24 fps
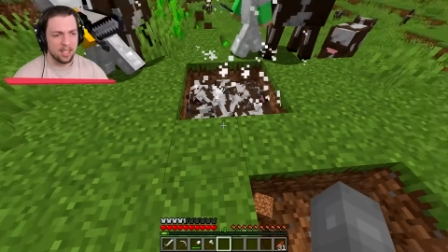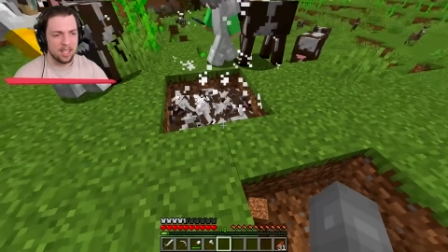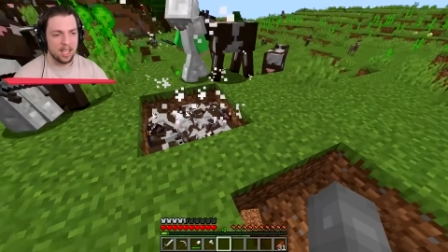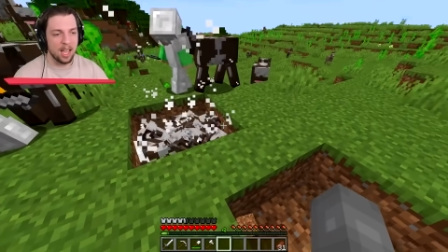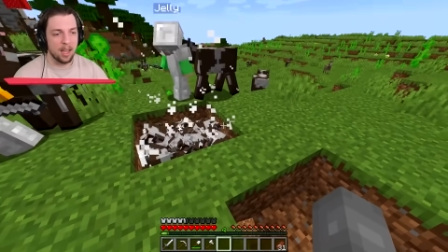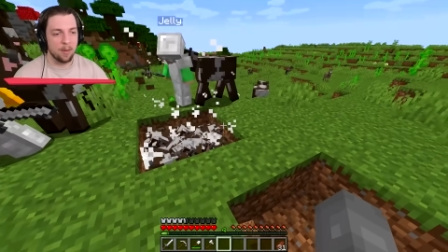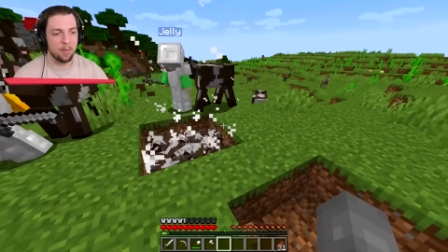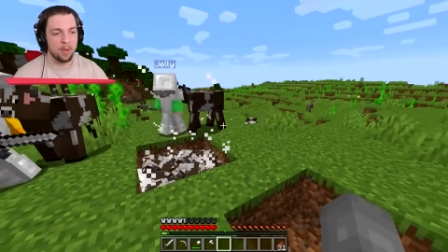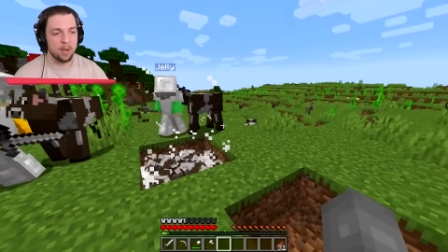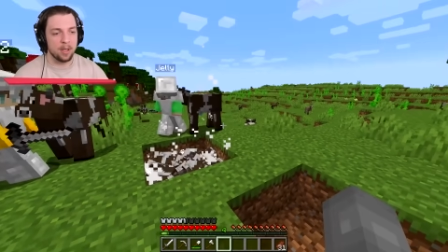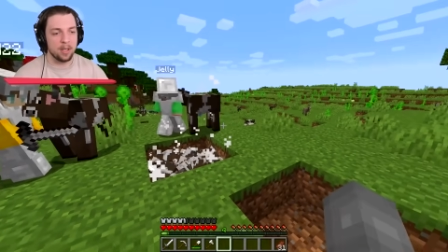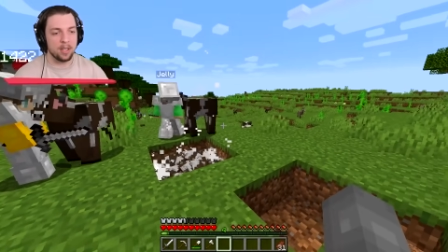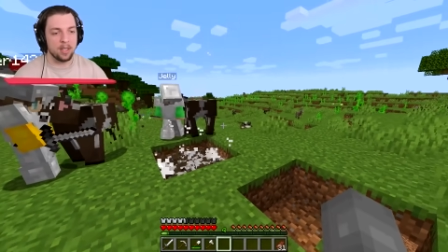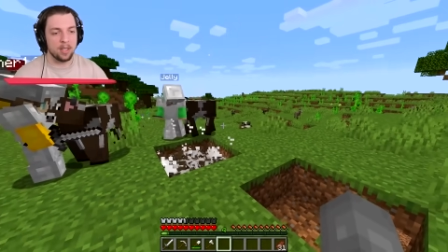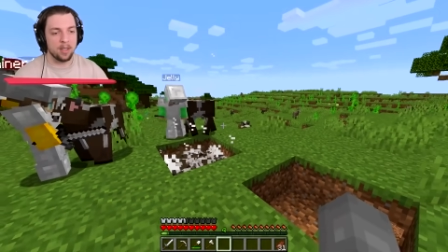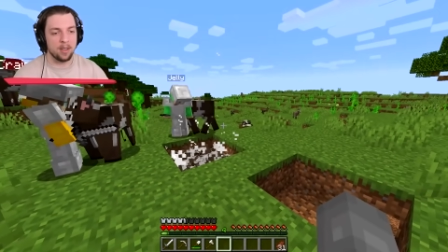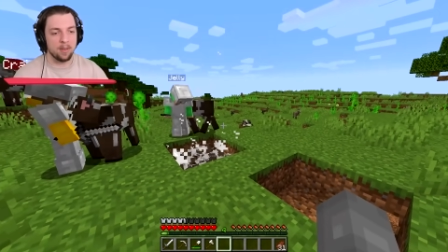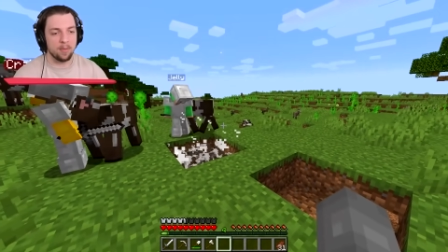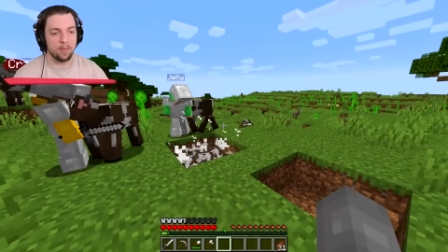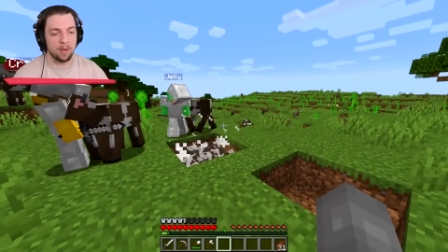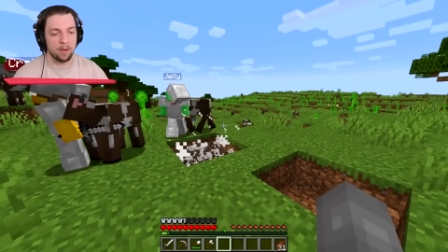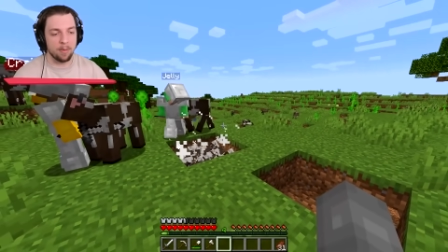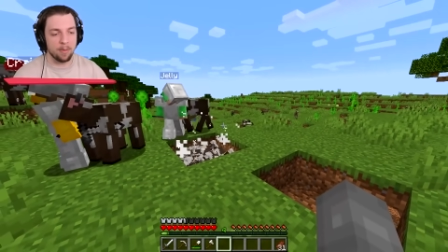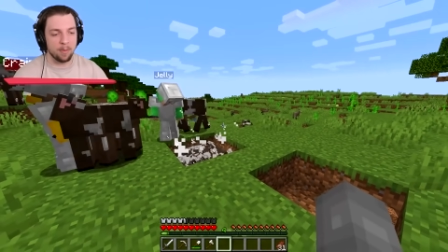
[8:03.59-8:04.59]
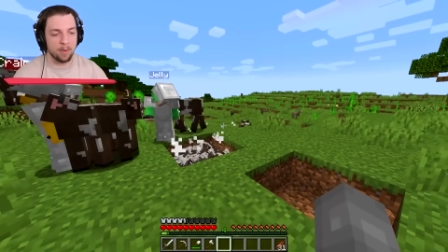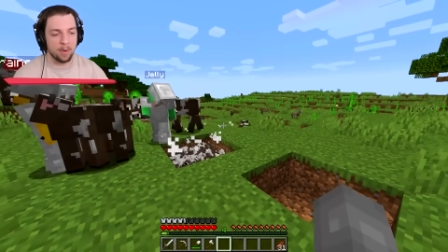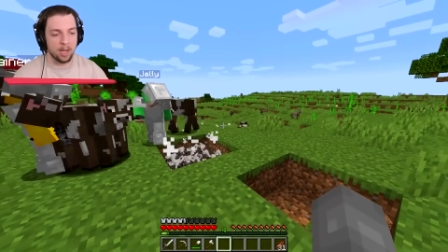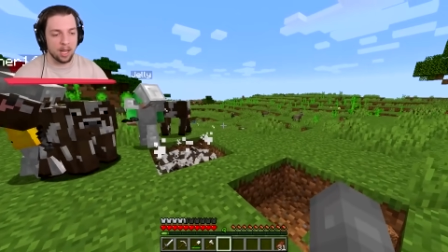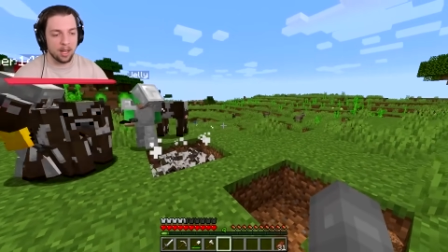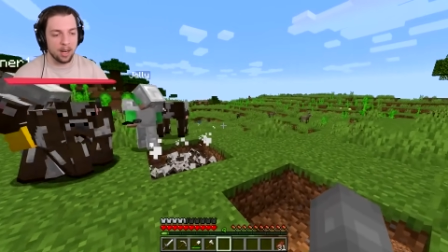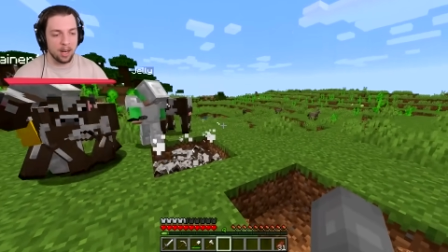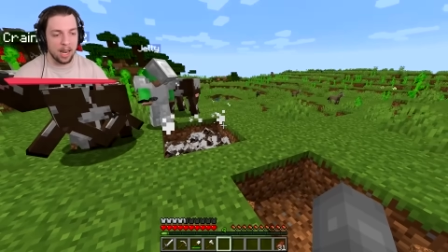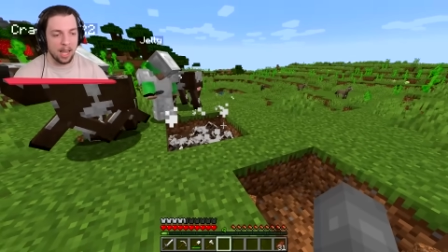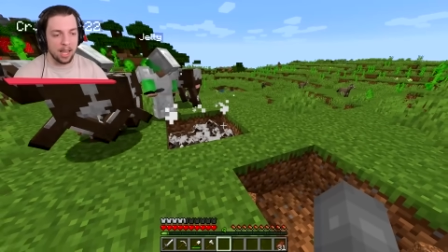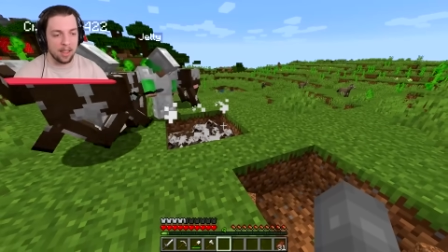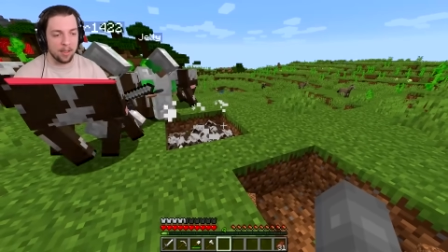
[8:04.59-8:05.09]
Yeah, we
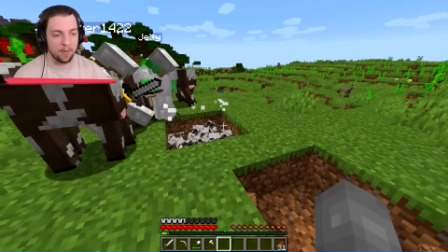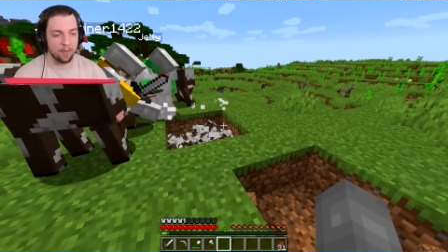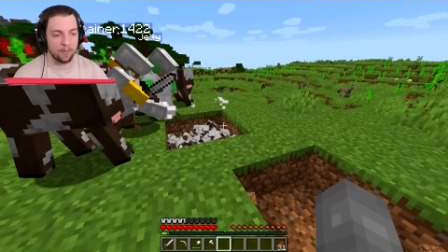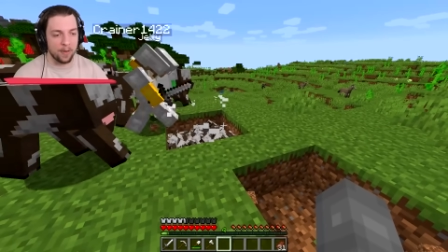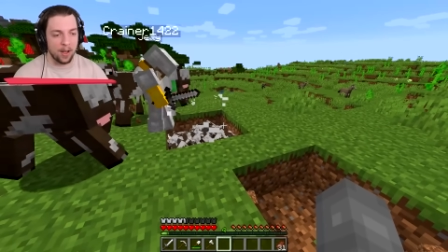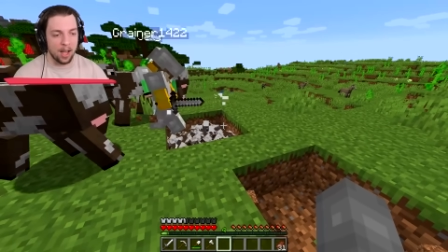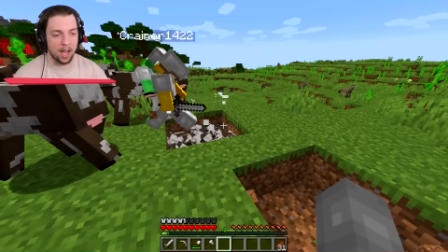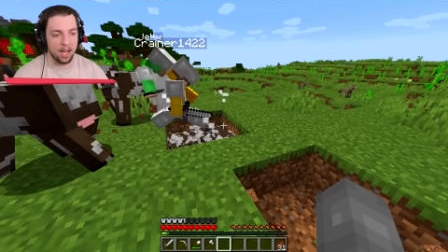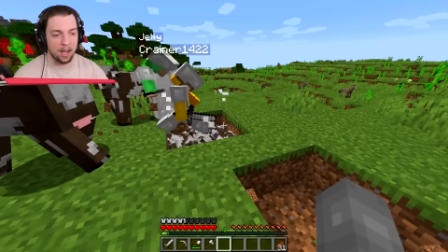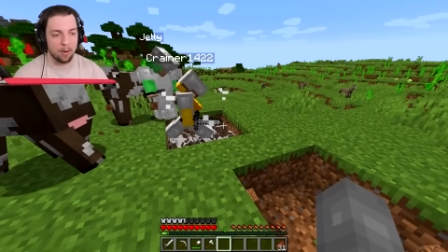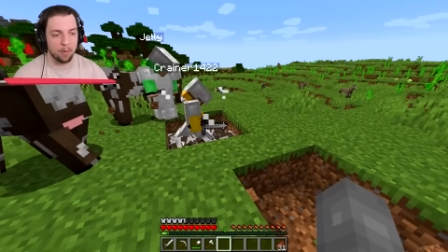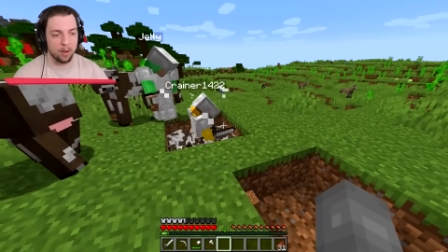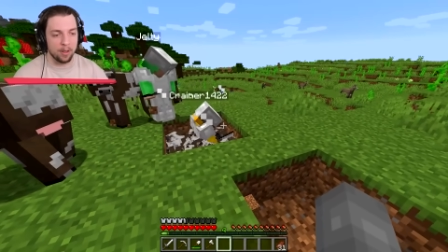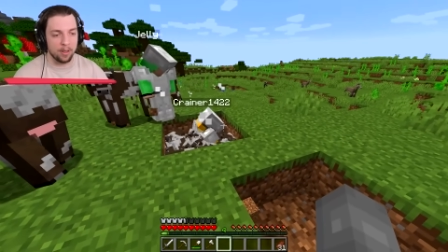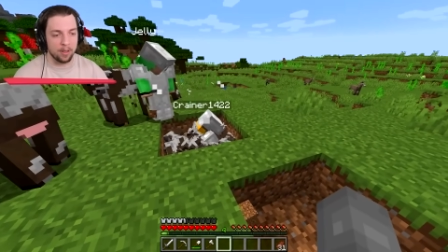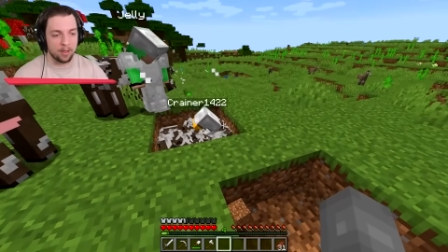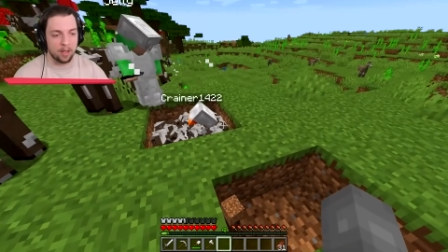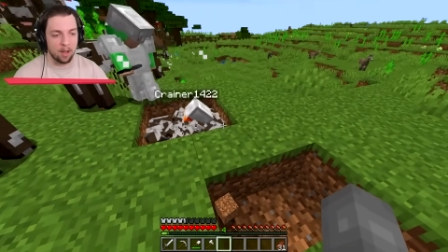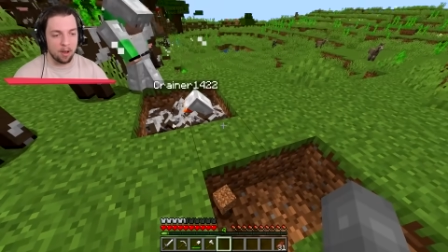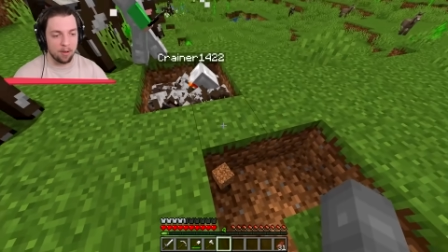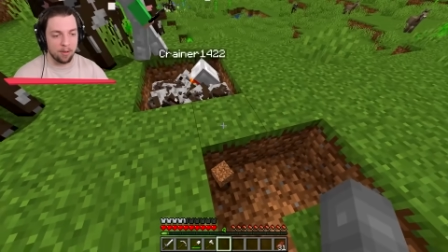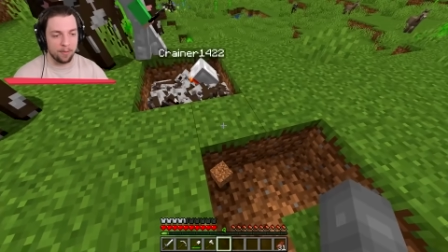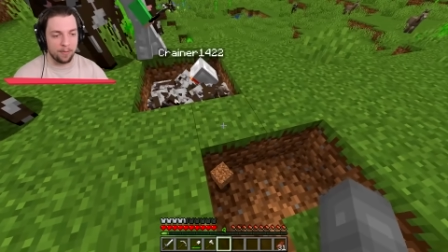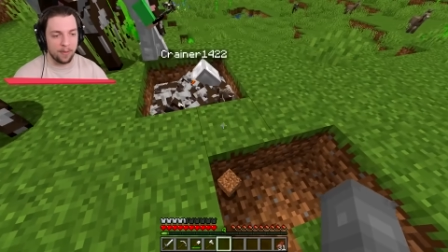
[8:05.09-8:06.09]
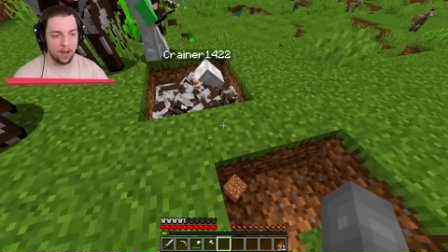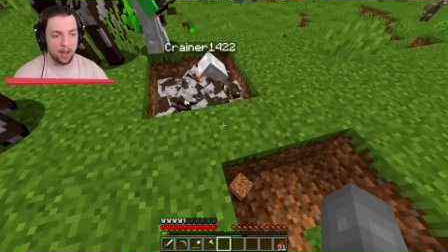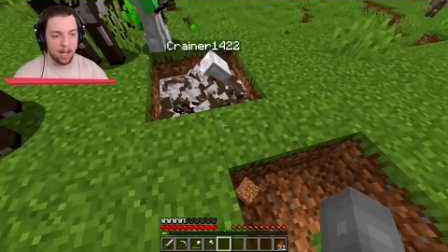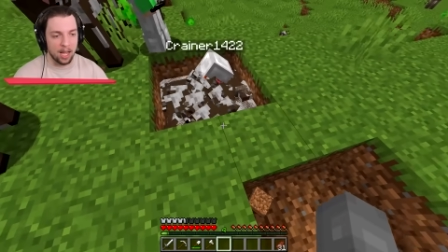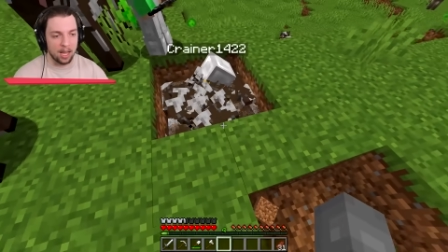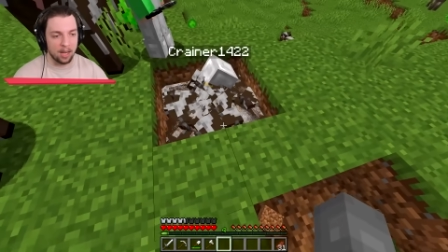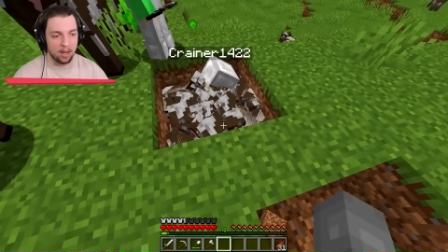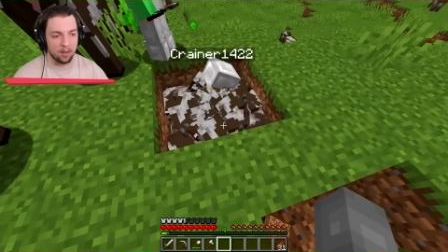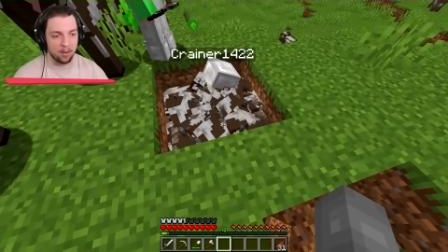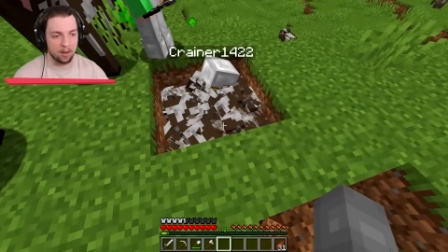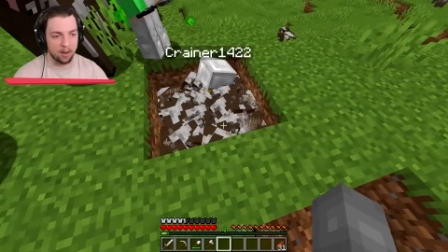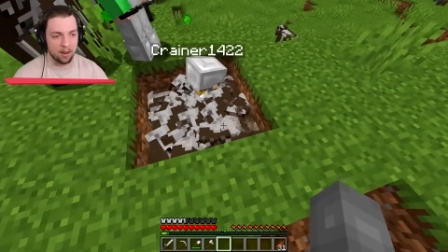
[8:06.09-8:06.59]
got to let the fire ones go on
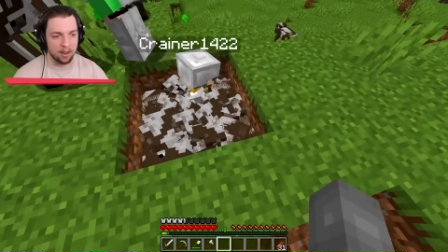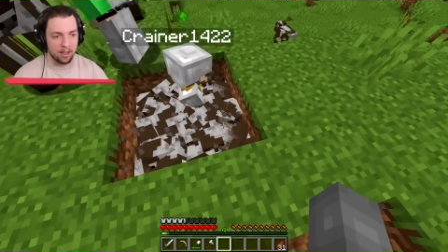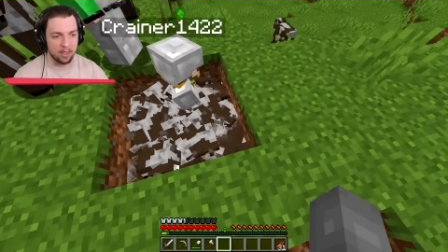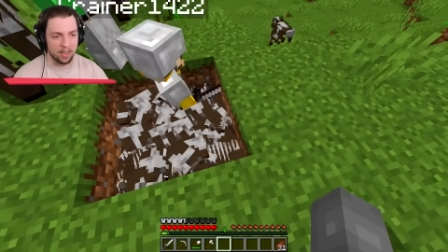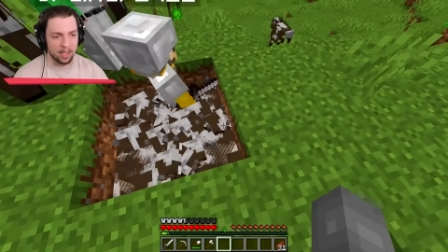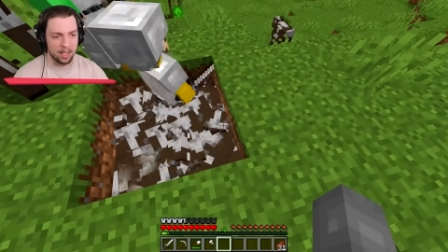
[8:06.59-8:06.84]
fire longer, I